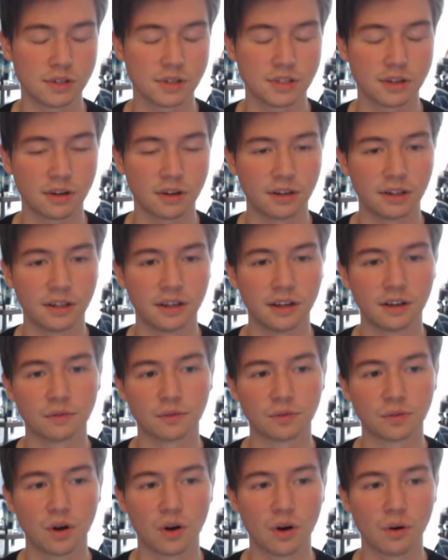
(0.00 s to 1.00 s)
Sorry, of
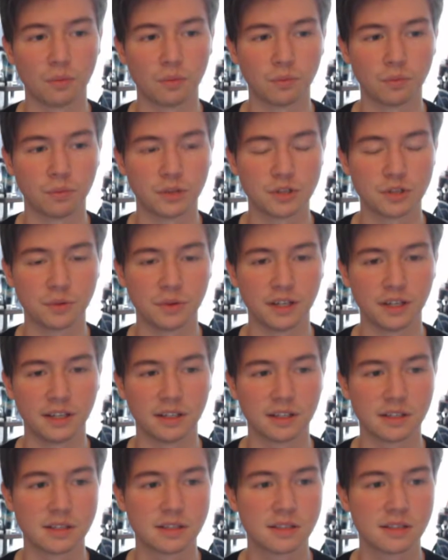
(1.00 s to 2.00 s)
Rome
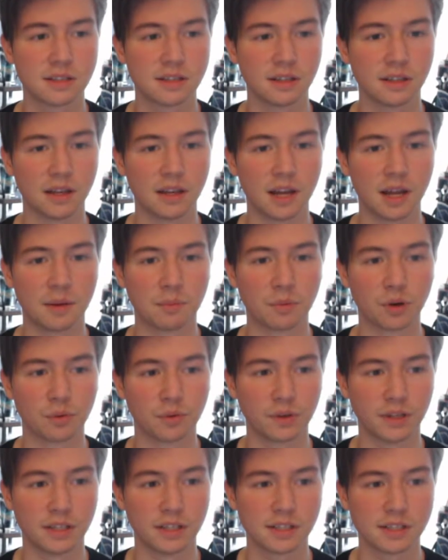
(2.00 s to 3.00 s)
between Sylla and
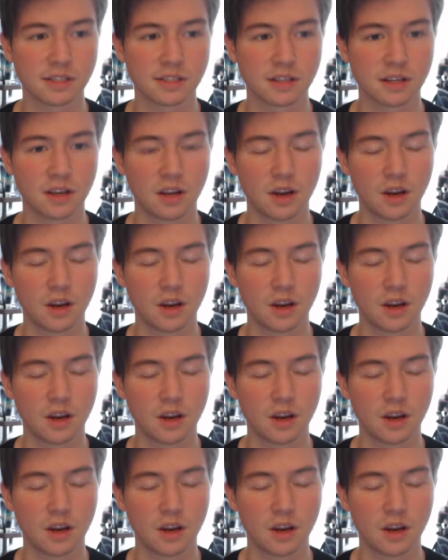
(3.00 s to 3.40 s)
Marius,